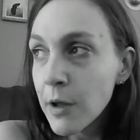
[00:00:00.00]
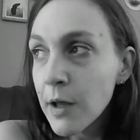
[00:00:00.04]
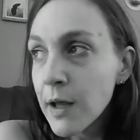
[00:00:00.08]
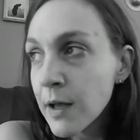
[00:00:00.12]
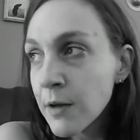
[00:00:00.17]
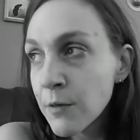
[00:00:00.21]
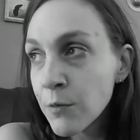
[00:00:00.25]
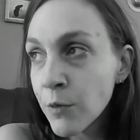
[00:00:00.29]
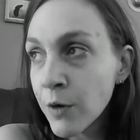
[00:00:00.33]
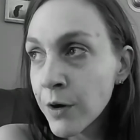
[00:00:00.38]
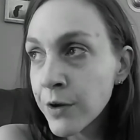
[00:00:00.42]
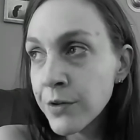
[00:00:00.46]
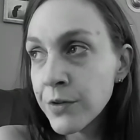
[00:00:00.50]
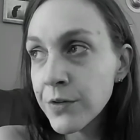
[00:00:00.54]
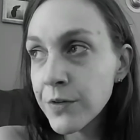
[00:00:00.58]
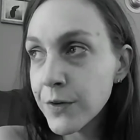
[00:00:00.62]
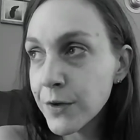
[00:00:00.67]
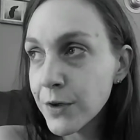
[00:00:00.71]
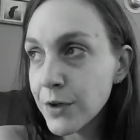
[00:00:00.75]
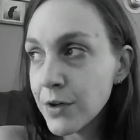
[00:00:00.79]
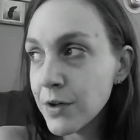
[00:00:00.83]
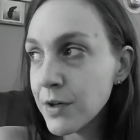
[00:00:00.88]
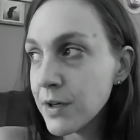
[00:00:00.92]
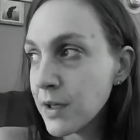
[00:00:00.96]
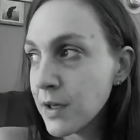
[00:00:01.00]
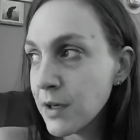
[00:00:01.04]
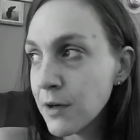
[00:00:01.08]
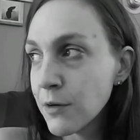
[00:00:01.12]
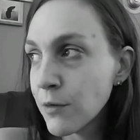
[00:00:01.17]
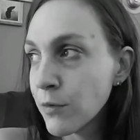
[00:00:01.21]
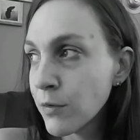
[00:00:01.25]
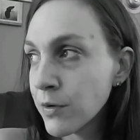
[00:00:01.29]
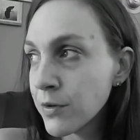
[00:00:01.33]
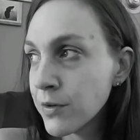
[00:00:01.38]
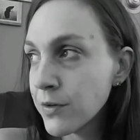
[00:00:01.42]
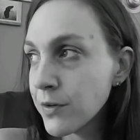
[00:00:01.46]
And 130
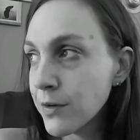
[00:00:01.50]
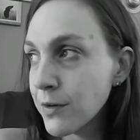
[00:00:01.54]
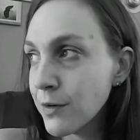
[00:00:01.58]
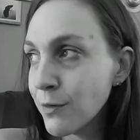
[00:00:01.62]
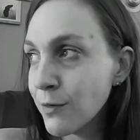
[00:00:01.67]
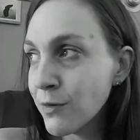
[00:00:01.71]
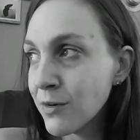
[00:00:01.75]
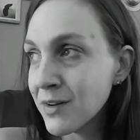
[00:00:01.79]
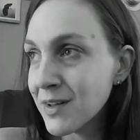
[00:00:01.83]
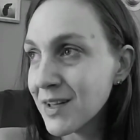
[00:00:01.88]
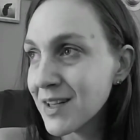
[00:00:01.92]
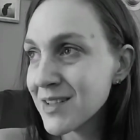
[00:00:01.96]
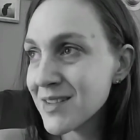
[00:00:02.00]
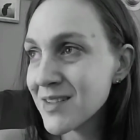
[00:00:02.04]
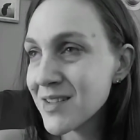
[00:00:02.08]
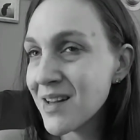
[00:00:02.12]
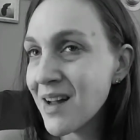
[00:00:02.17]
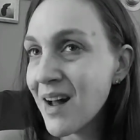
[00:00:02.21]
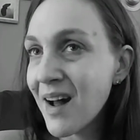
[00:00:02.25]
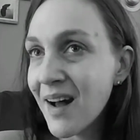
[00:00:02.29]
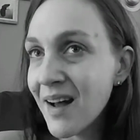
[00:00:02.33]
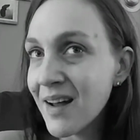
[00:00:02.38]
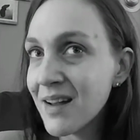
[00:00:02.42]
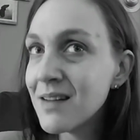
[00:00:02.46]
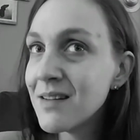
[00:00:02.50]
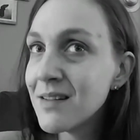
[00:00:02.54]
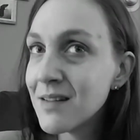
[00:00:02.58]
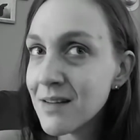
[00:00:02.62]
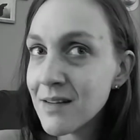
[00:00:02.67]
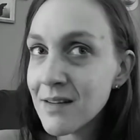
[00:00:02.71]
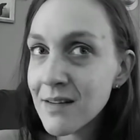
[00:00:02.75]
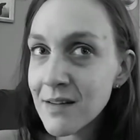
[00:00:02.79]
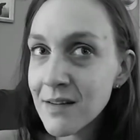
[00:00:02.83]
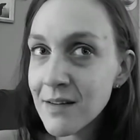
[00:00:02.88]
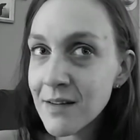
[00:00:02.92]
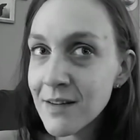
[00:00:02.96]
or 131, that's not
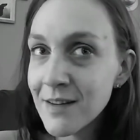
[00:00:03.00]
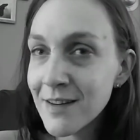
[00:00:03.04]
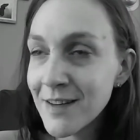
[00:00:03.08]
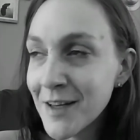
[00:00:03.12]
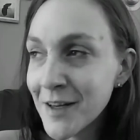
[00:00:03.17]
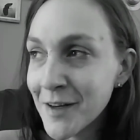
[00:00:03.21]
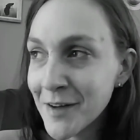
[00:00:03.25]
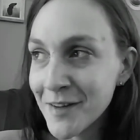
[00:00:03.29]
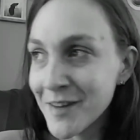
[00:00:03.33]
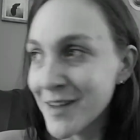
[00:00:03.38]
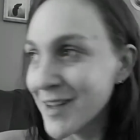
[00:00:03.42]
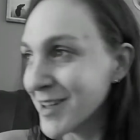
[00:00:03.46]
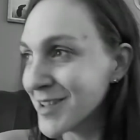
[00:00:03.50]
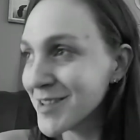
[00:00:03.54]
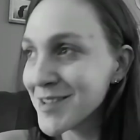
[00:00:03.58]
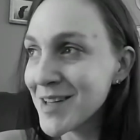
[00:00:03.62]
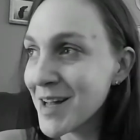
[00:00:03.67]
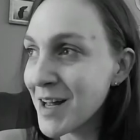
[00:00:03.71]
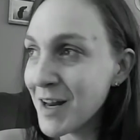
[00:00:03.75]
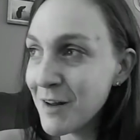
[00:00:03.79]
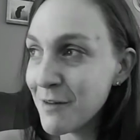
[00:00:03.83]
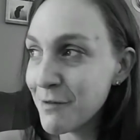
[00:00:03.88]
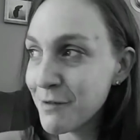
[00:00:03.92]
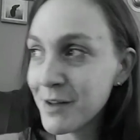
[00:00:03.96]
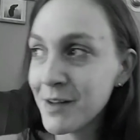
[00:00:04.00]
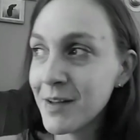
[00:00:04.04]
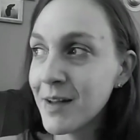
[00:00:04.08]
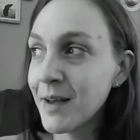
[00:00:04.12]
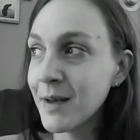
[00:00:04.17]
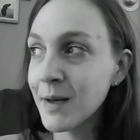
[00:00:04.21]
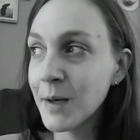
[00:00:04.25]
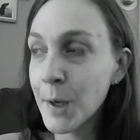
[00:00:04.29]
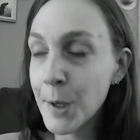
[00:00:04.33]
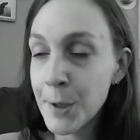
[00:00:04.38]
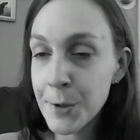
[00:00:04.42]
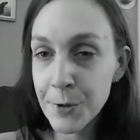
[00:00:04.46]
that's not even
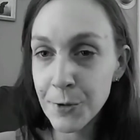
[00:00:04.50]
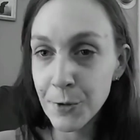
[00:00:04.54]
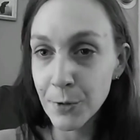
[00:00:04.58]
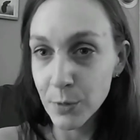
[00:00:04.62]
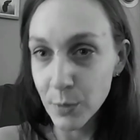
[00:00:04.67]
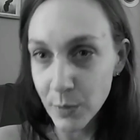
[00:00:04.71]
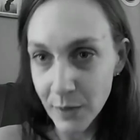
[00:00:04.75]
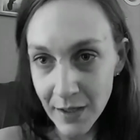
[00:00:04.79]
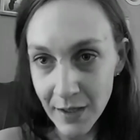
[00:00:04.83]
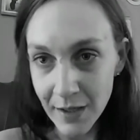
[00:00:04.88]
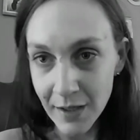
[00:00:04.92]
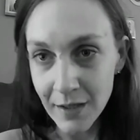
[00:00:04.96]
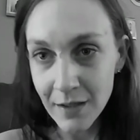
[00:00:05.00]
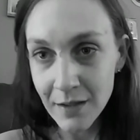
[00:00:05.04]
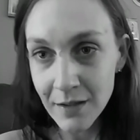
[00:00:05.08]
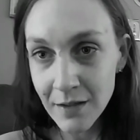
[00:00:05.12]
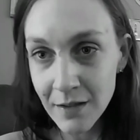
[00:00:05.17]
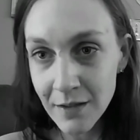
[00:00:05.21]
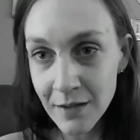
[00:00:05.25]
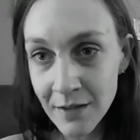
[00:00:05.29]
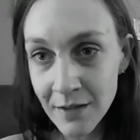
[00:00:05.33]
like underweight.